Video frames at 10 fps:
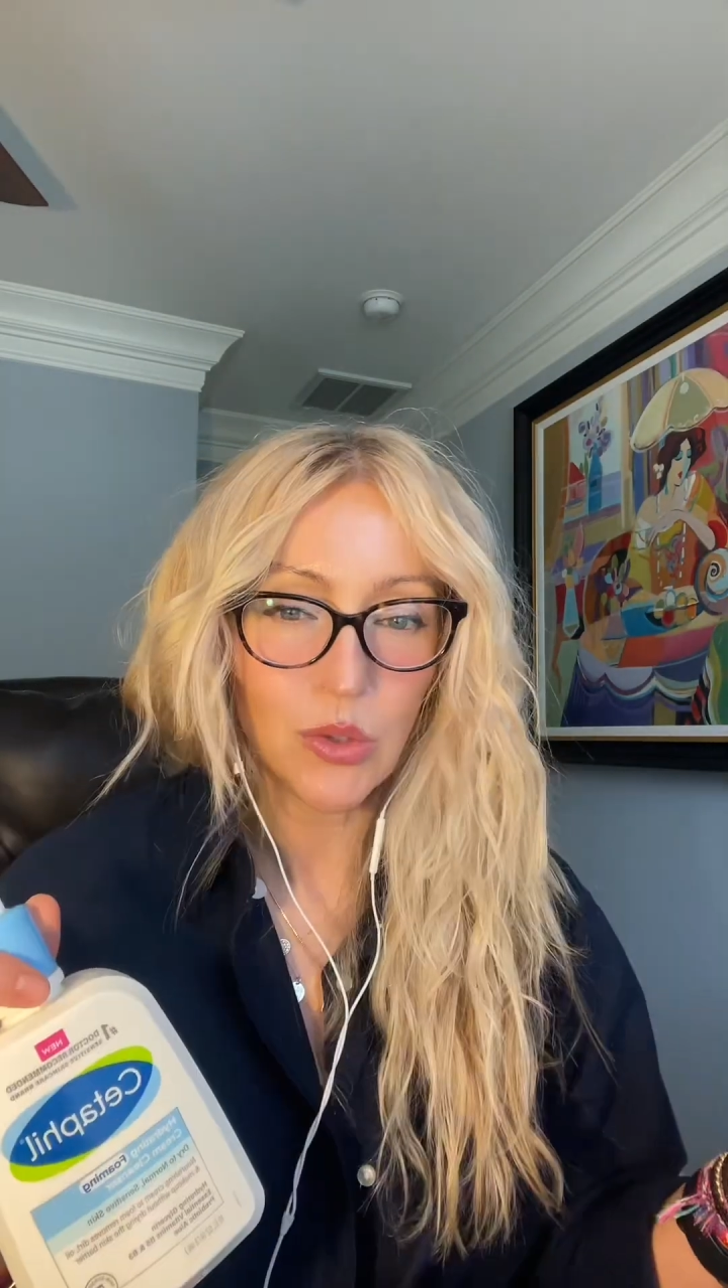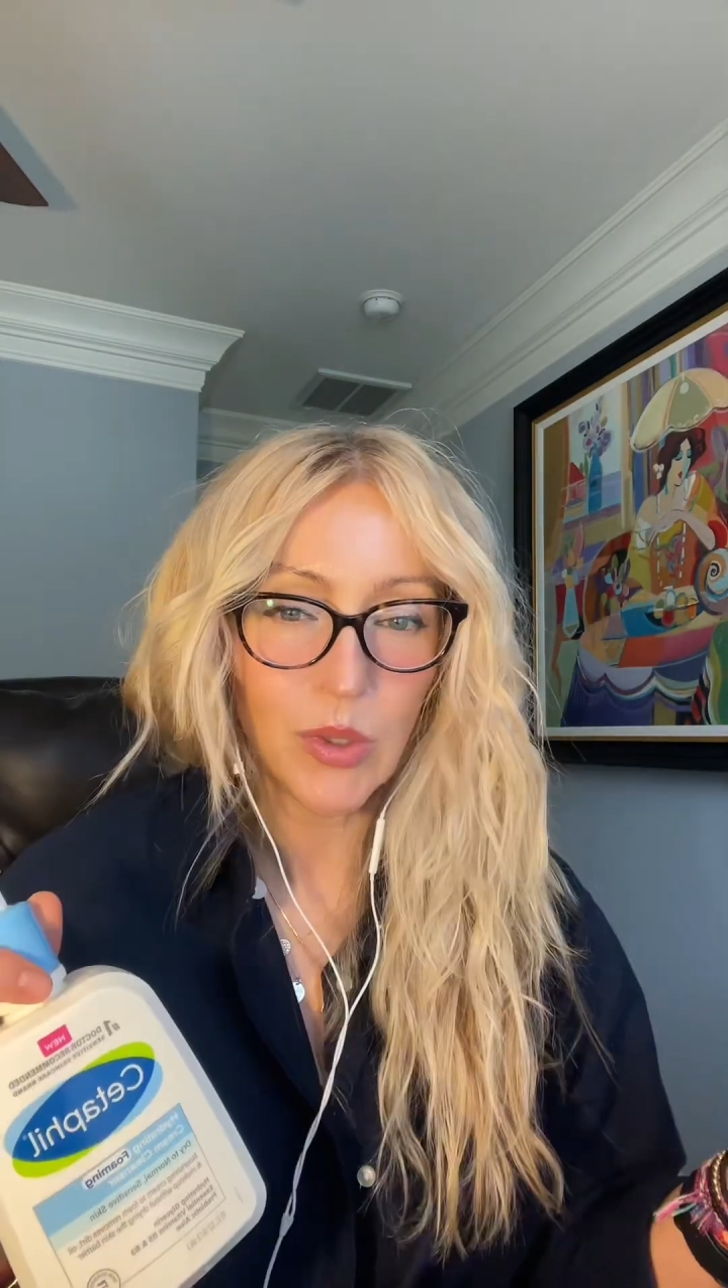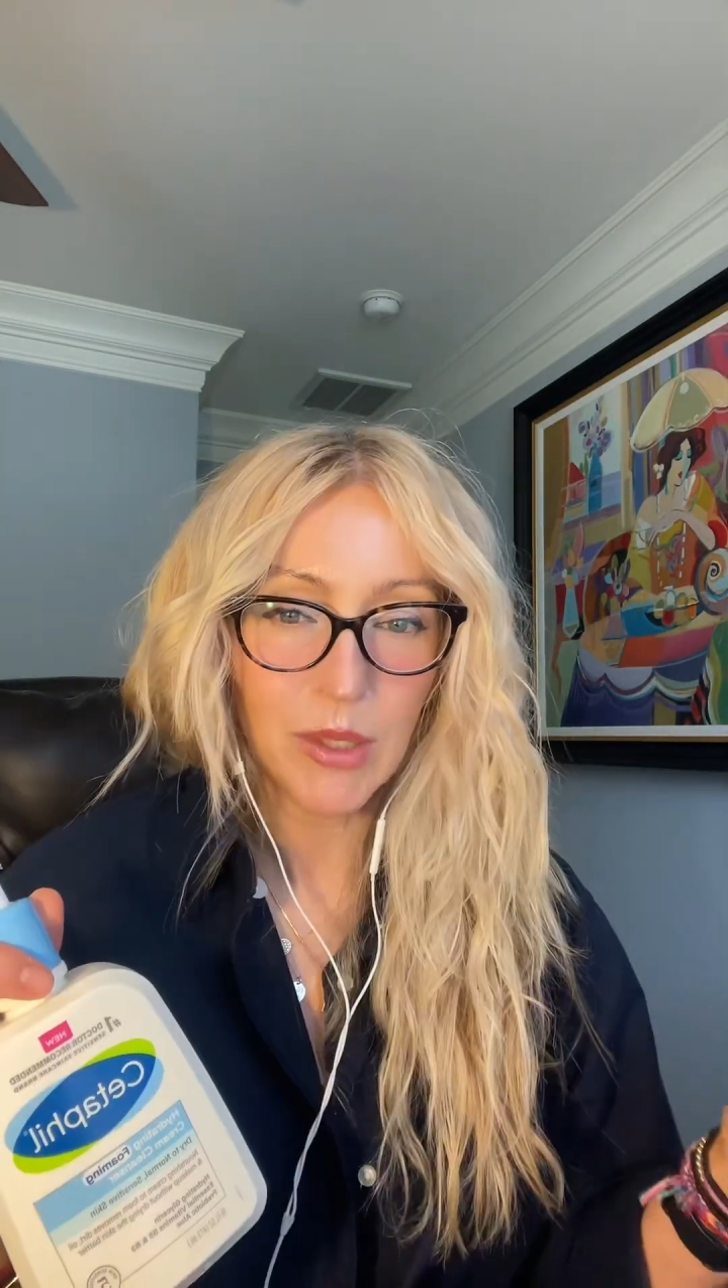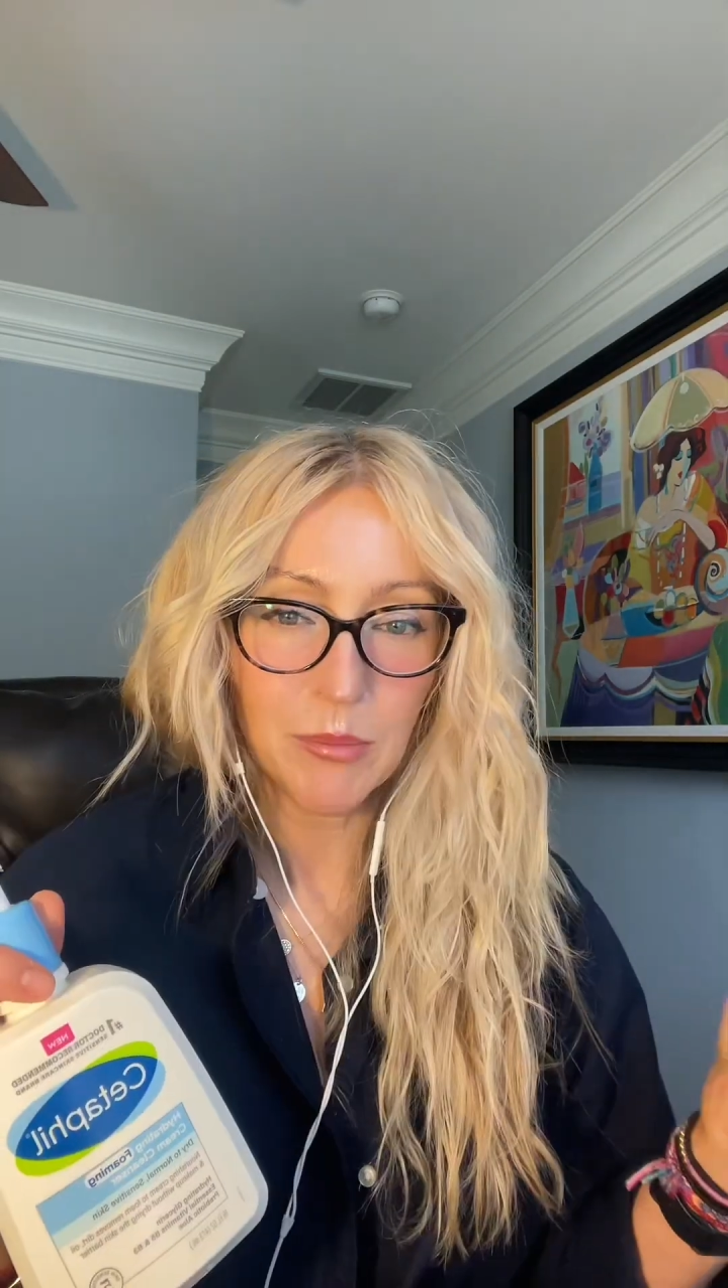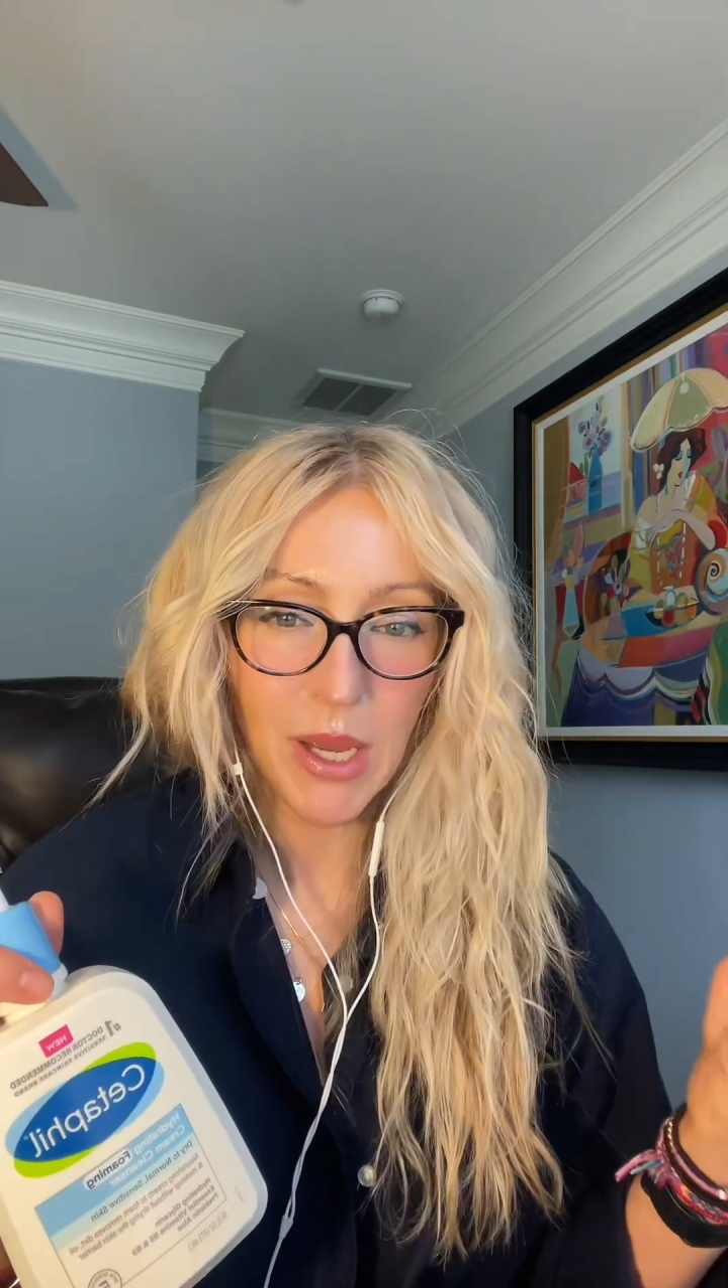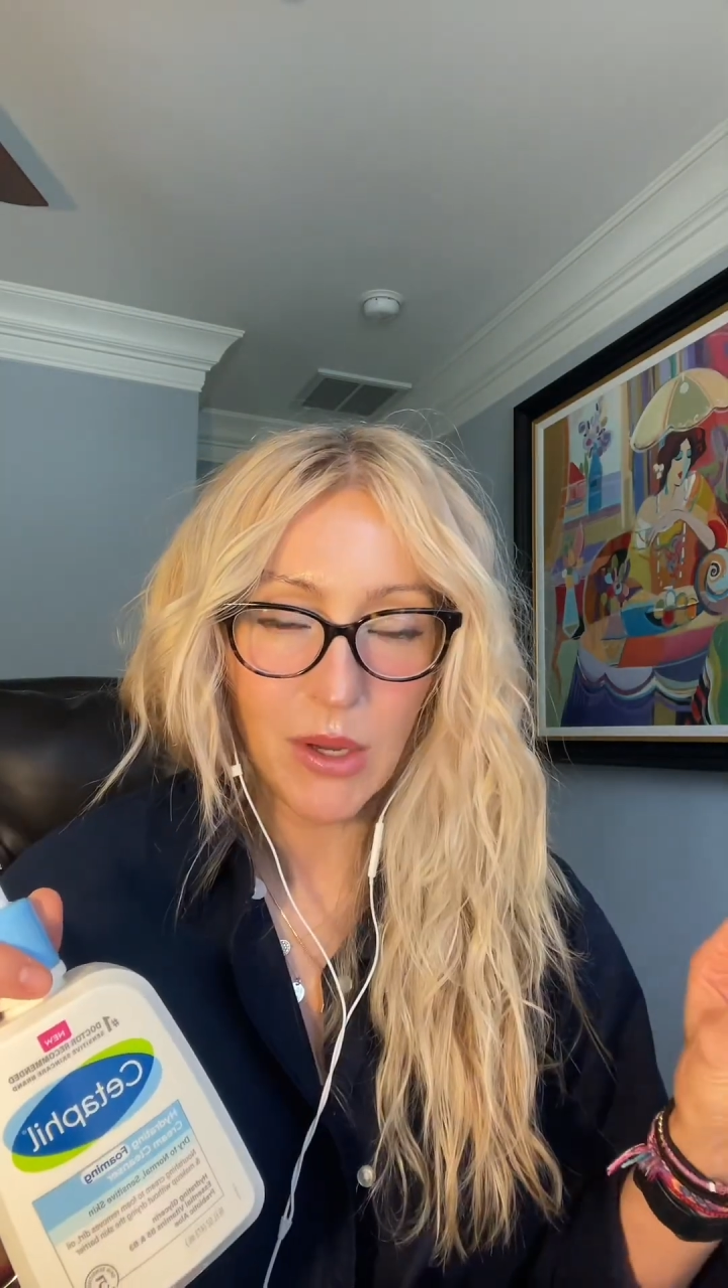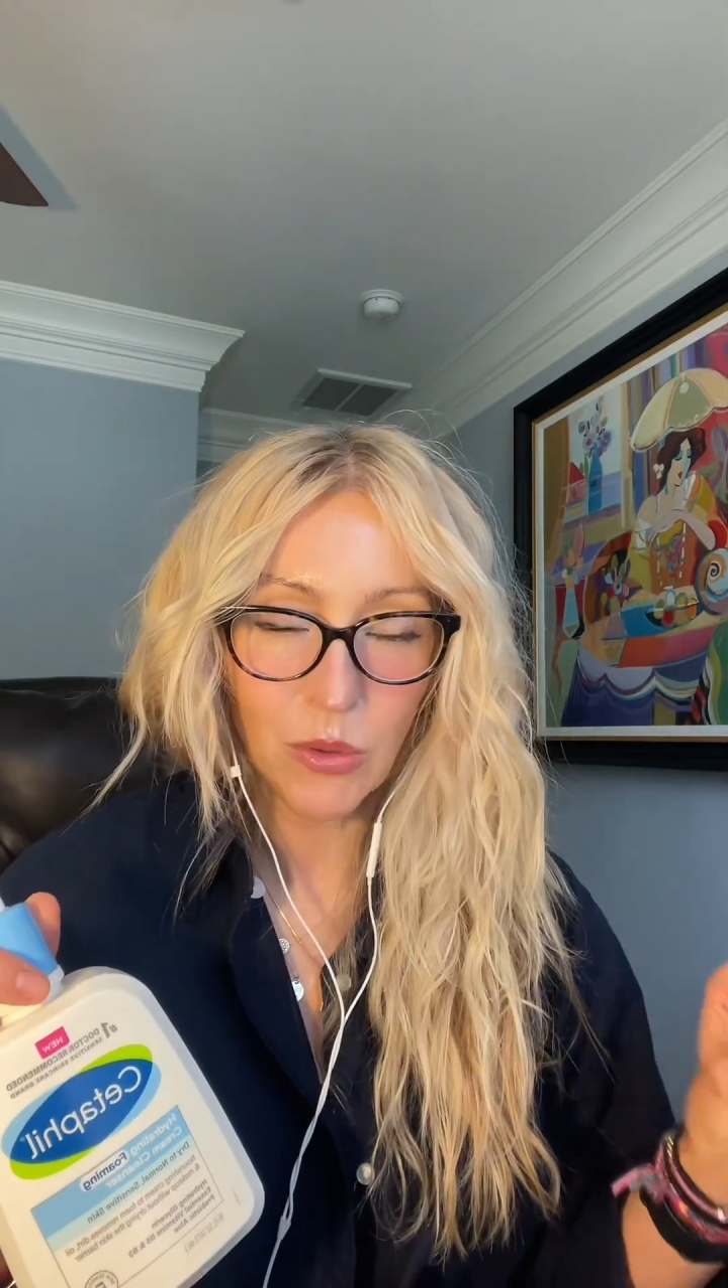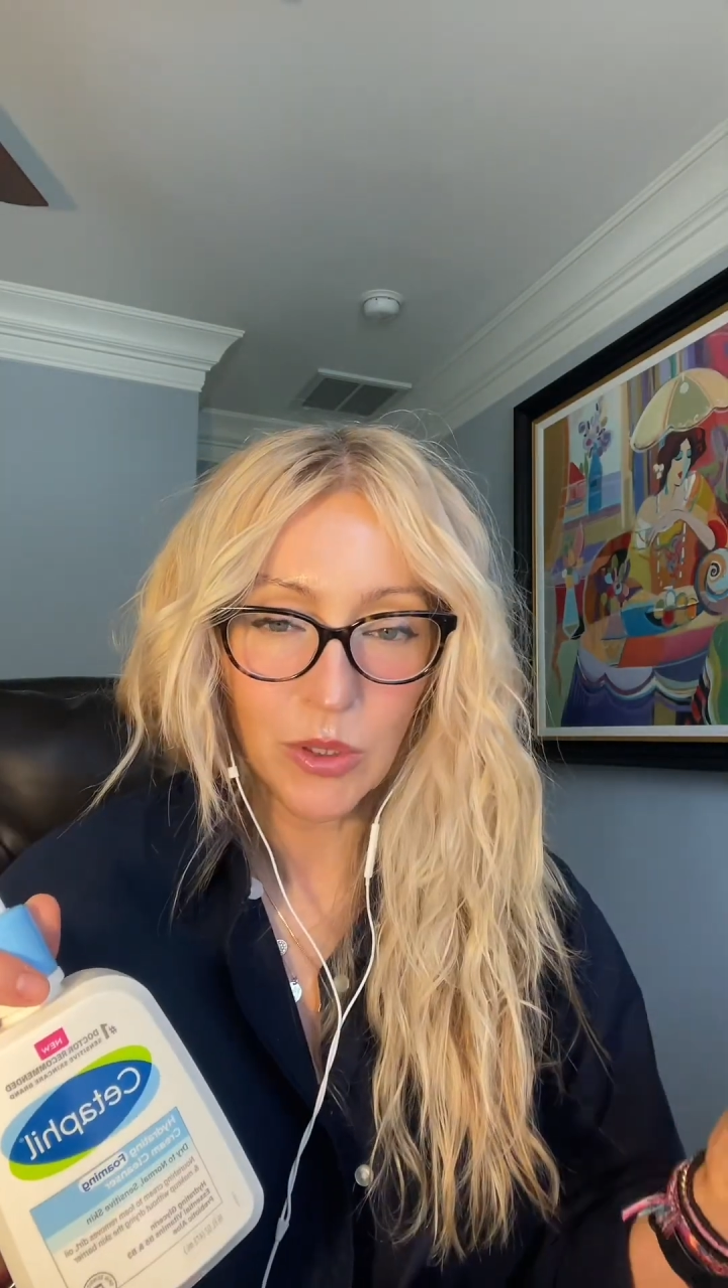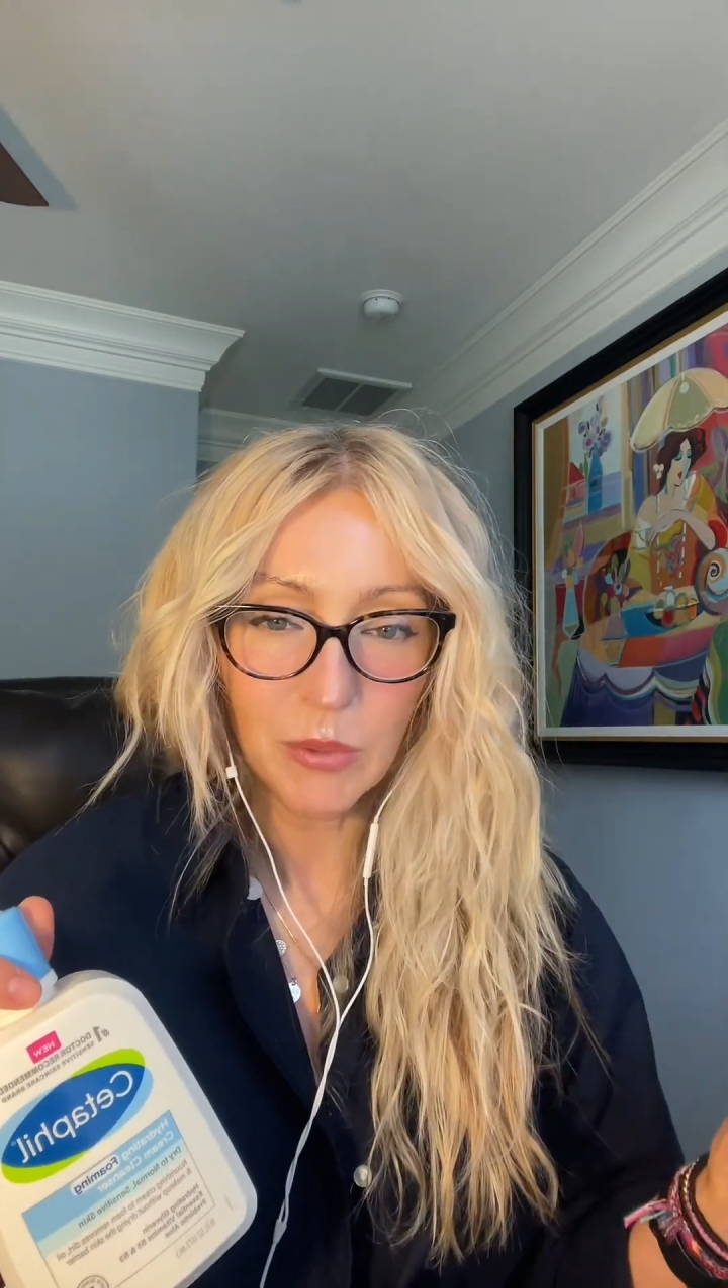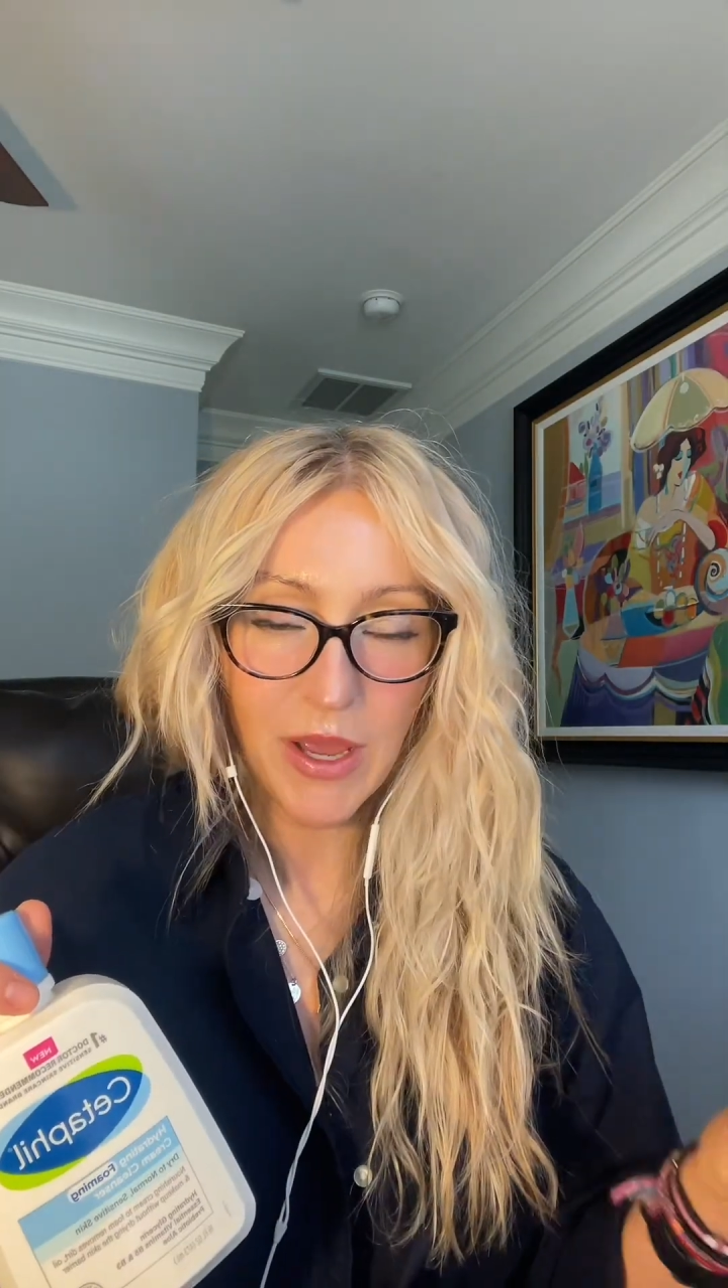at my oil